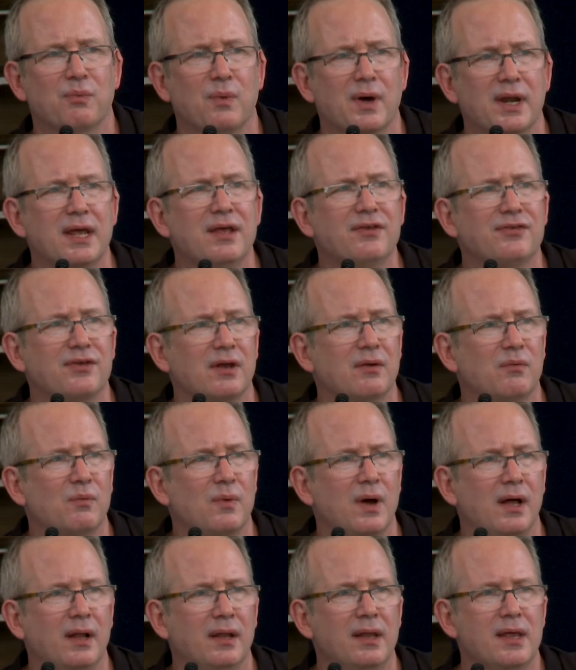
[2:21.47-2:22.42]
What is it?
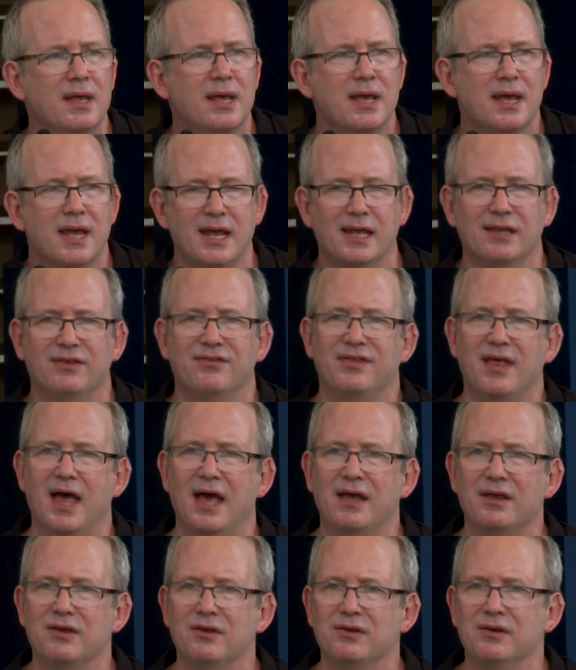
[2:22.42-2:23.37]
Well, it's
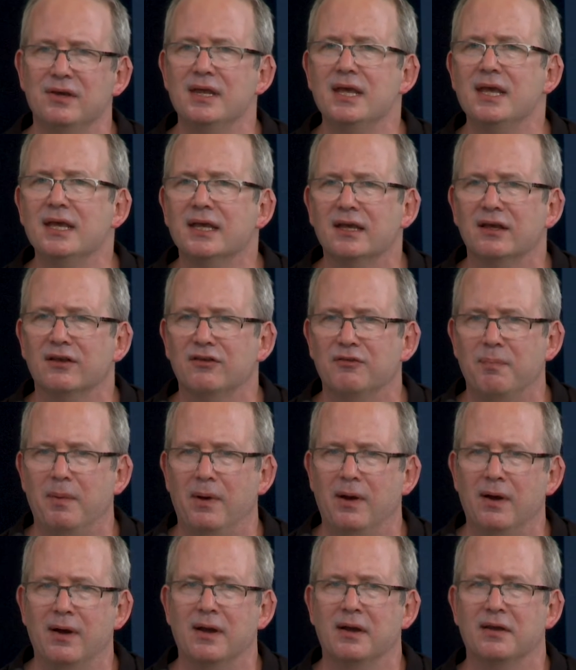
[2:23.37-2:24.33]
that unique
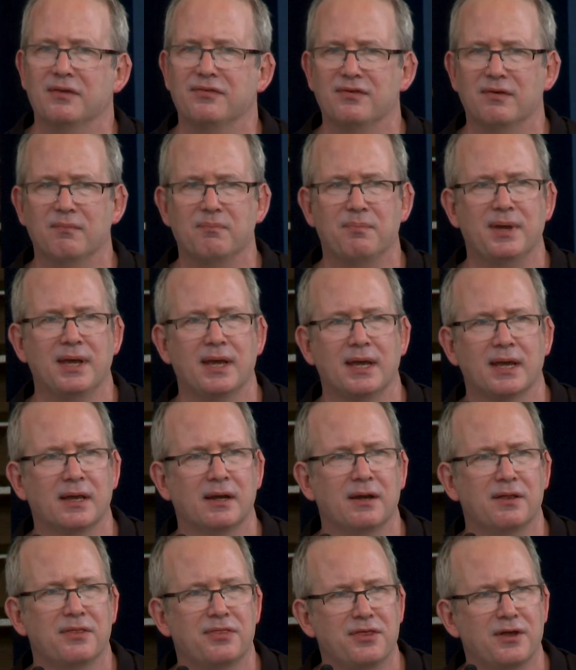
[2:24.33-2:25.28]
experience of being
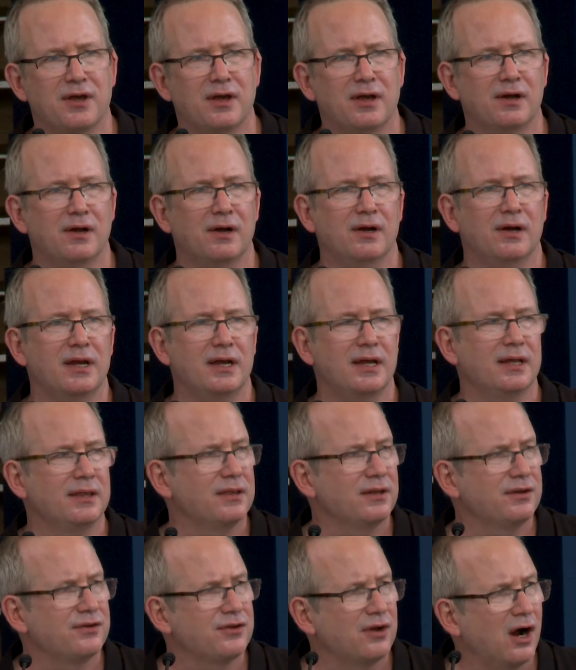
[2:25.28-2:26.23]
in a theater
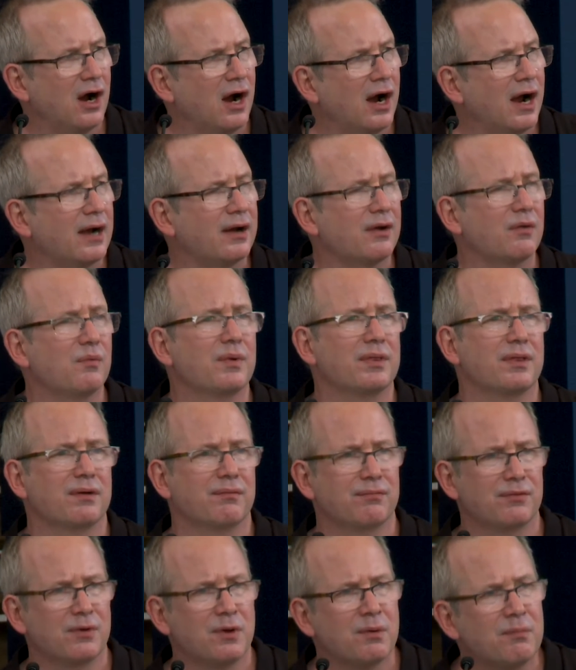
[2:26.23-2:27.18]
in the dark with
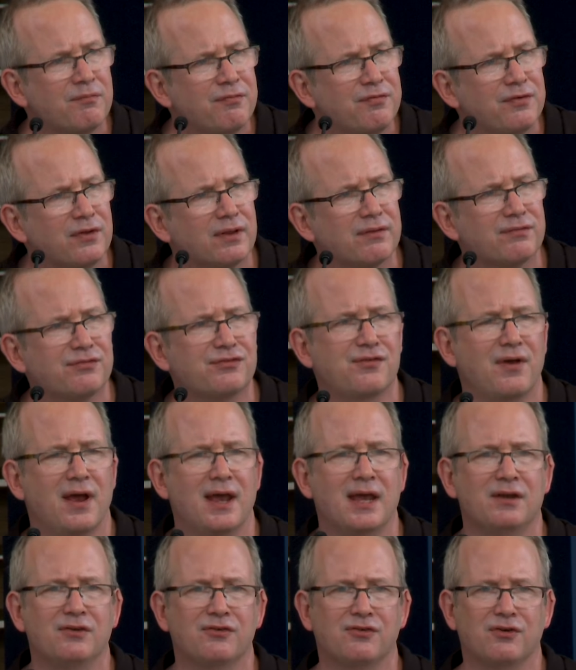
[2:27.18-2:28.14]
a room full of
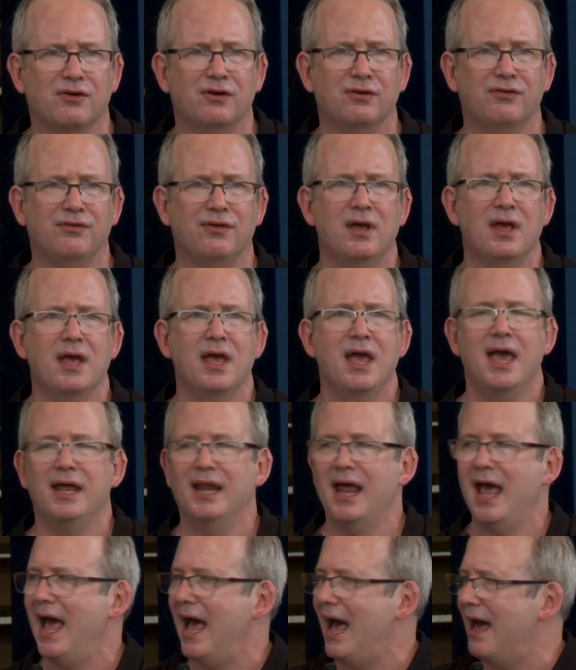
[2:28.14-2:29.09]
strangers
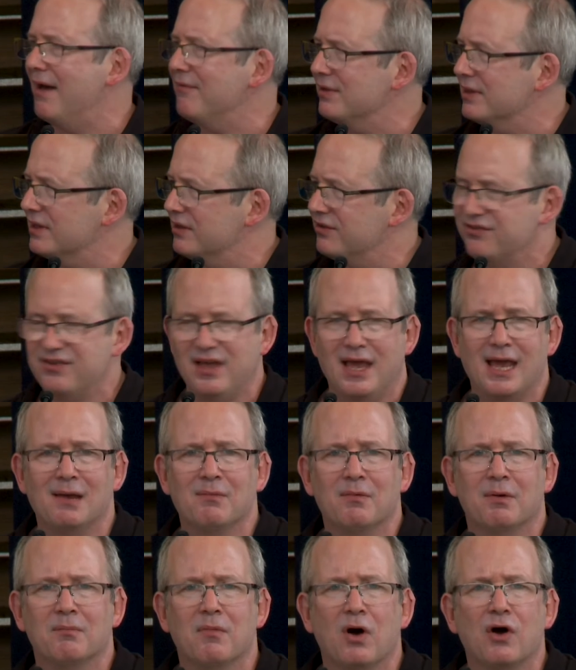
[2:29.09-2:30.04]
and having the
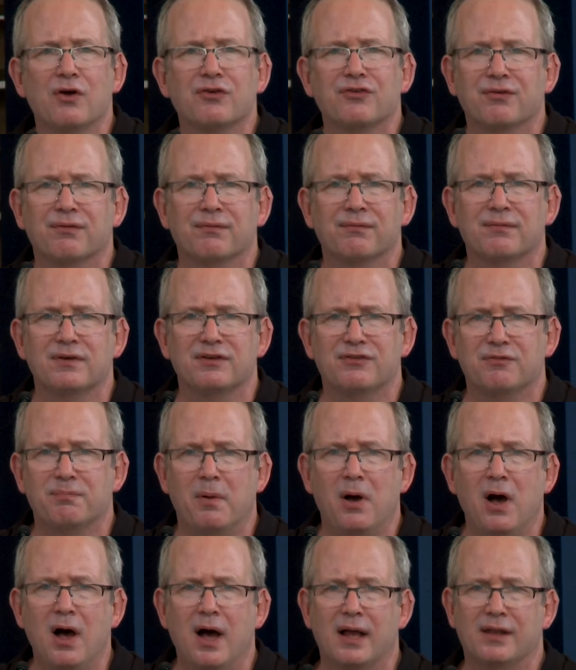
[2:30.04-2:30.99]
same emotional
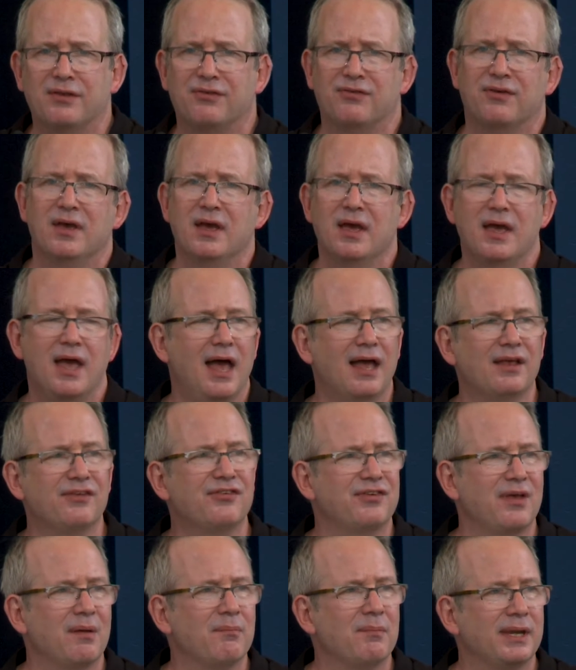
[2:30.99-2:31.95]
response
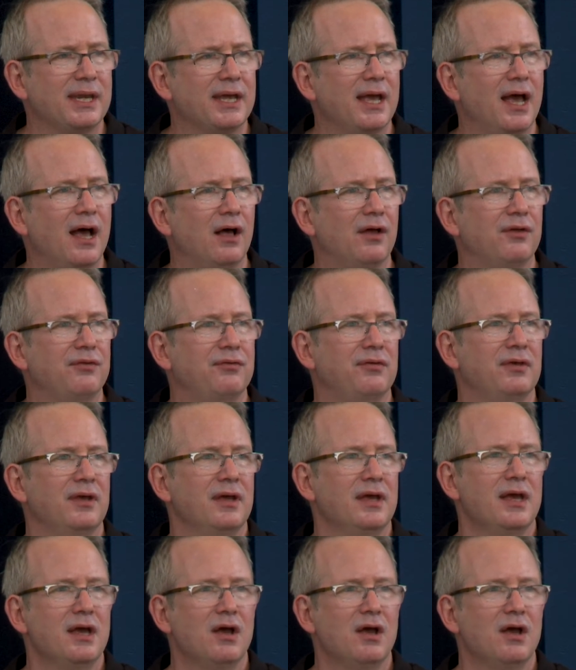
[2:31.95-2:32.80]
as somebody else.